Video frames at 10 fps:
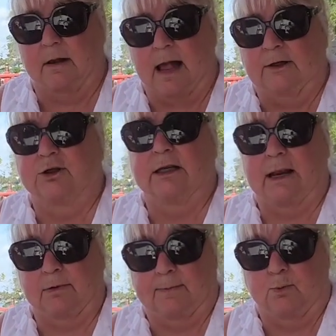actually
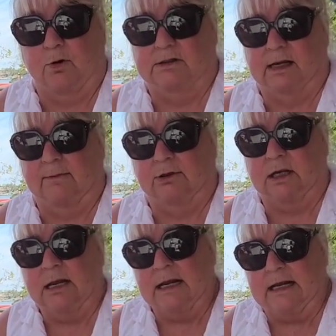came with the pork sandwich
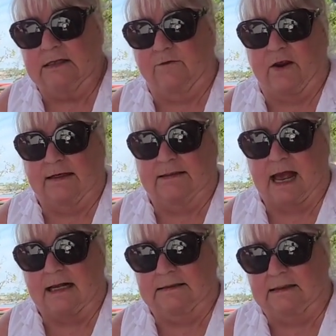is
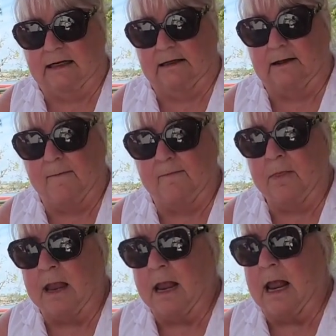fantastic.
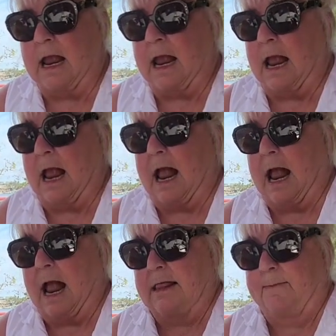
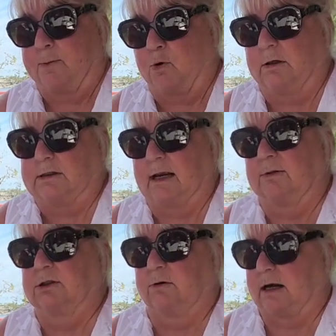And the pork
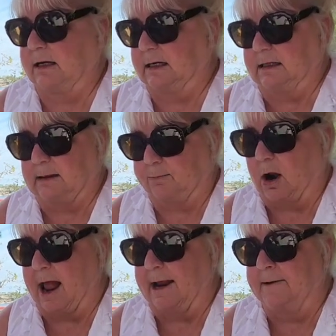sandwich, though, I didn't eat the
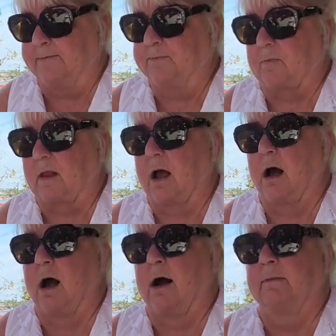bread.
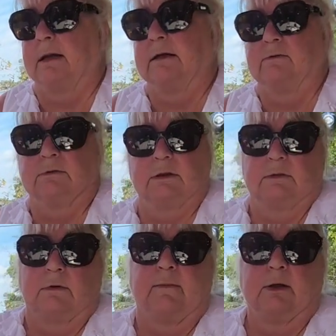
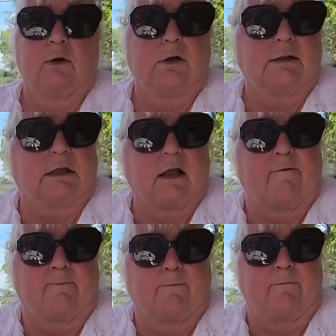Who doesn't
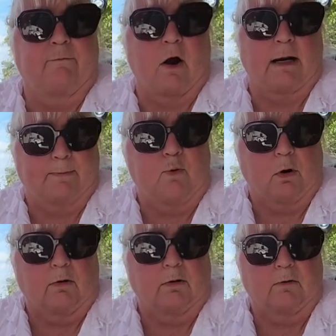love fried
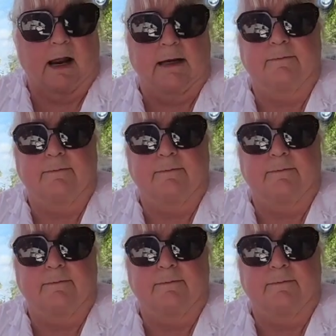pork, right?